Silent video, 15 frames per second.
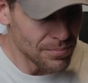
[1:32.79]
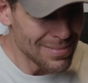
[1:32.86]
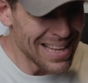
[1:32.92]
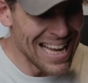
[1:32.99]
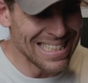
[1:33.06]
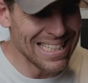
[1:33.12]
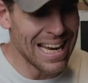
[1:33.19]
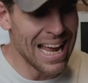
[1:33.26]

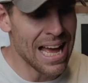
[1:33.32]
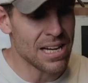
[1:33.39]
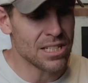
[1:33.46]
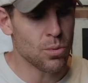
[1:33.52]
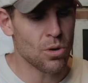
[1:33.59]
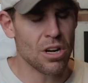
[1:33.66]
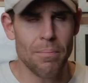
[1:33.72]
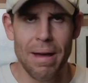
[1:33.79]
And today I just
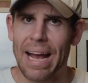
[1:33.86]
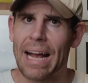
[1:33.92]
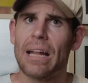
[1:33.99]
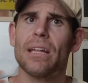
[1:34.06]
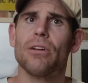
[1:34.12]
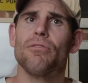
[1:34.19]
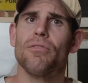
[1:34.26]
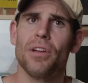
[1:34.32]
wanted to make a
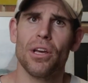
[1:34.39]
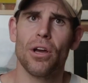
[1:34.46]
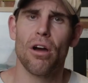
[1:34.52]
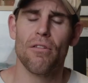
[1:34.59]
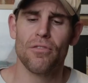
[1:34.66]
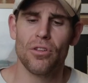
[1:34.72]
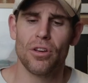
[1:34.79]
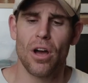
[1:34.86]
little video
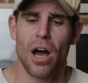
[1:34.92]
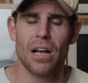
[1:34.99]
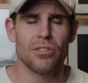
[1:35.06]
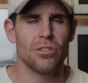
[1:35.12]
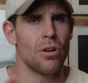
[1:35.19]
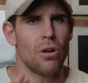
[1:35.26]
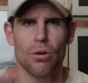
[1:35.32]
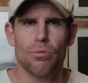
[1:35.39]
for you guys,
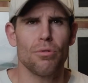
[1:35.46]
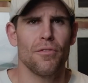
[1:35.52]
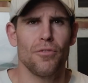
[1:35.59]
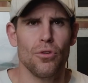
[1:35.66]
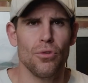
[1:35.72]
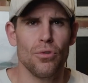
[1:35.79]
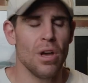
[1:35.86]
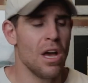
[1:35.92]
not a
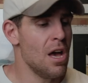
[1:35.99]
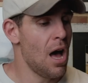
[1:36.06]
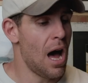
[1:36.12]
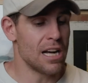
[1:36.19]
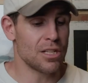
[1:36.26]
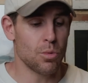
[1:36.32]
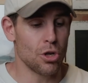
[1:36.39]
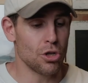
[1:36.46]
review. I
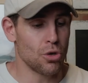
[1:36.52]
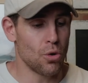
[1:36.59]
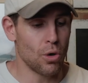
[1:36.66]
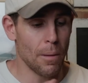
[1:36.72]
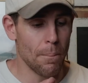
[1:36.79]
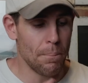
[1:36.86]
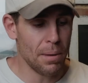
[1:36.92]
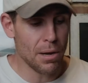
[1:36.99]
just want to talk
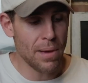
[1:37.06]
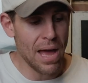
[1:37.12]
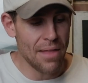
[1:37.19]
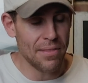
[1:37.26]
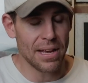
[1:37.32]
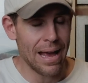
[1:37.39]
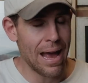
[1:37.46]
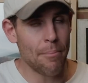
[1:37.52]
a bit about
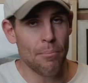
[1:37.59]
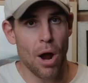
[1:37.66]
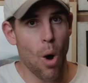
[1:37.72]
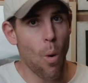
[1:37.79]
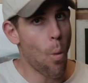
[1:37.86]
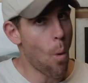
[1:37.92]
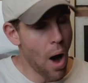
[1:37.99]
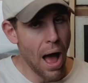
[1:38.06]
the camera,
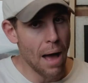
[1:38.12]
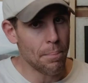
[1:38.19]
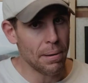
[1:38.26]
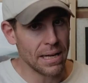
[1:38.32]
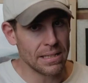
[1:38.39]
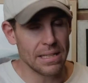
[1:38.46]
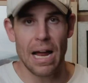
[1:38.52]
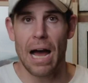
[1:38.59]
why I
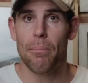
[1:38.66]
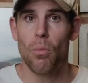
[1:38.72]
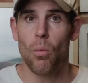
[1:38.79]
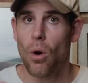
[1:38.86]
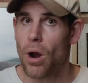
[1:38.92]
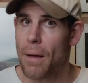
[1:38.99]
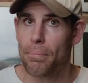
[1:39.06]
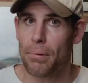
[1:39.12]
picked it up,
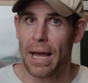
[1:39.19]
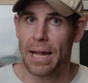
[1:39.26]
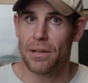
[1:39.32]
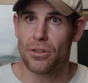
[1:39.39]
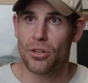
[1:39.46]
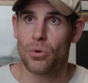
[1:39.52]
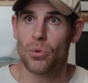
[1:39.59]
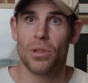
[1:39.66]
what I plan to
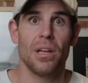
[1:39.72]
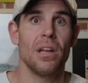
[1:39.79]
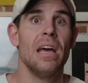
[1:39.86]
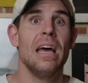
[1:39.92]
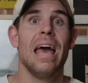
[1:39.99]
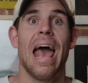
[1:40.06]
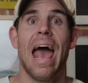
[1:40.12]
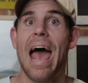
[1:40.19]
do with it,
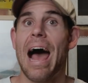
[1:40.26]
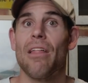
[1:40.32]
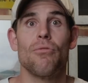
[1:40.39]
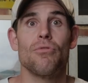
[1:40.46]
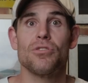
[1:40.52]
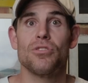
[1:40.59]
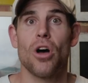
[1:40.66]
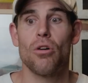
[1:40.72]
how the
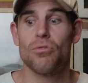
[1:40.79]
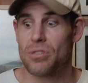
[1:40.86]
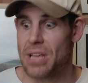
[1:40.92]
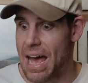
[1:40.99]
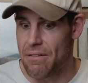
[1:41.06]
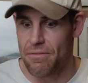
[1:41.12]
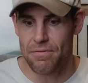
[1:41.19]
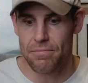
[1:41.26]
results
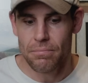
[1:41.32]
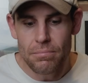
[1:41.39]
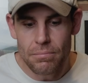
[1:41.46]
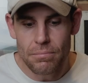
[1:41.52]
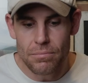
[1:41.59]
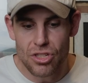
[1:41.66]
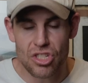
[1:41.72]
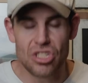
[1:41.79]
have
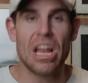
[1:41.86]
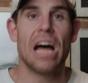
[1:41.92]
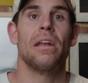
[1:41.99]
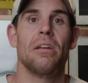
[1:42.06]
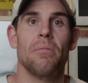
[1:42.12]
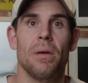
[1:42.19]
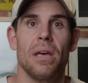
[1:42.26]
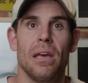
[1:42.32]

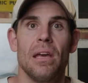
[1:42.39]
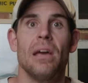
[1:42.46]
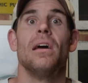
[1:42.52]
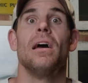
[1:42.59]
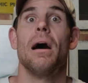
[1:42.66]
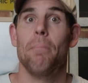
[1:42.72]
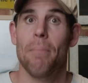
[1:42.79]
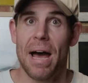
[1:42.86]
stunned me,
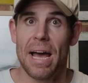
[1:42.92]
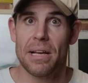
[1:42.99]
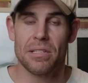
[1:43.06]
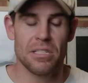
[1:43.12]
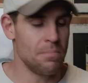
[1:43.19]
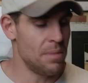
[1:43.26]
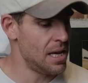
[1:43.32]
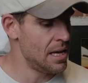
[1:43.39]

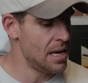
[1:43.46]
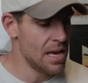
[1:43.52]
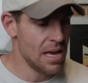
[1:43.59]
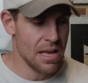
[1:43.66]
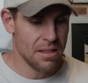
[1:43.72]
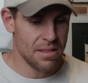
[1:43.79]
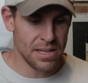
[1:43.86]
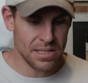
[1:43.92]
amazed me,
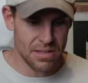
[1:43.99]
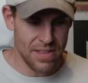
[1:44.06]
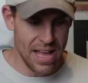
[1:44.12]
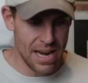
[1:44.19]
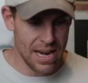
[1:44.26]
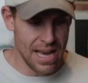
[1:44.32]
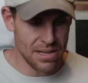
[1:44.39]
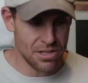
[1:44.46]
things of
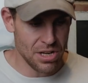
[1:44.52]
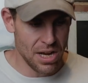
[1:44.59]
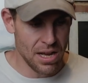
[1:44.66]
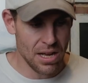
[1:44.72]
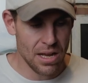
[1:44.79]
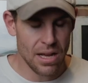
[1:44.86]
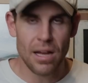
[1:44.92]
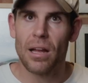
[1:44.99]
that nature.
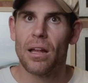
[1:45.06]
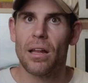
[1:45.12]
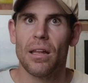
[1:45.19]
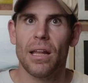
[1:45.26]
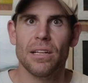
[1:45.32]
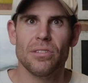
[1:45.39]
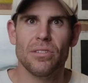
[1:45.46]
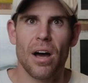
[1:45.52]

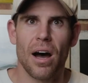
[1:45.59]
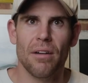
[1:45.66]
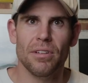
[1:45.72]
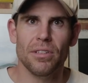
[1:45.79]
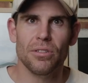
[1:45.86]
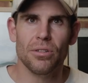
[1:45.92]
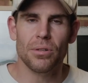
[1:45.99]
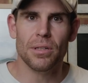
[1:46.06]
Let's dive
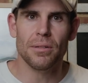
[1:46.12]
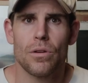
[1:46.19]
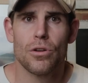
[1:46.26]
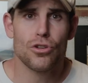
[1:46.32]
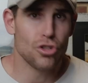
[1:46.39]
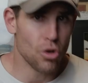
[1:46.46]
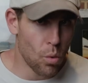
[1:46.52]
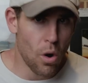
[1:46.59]
into it.
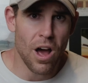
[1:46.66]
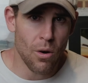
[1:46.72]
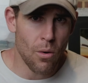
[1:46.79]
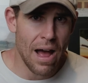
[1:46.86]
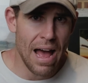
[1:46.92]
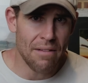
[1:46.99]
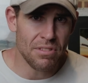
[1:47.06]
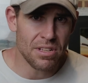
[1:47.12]
So why do I
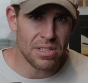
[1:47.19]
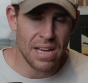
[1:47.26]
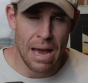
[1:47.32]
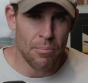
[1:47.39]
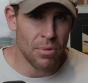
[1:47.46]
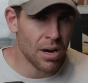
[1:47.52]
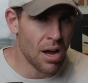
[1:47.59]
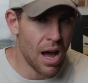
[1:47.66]
have this
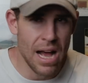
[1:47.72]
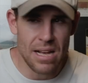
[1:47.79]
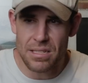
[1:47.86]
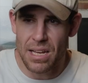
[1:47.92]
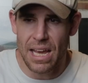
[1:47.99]
camera, guys?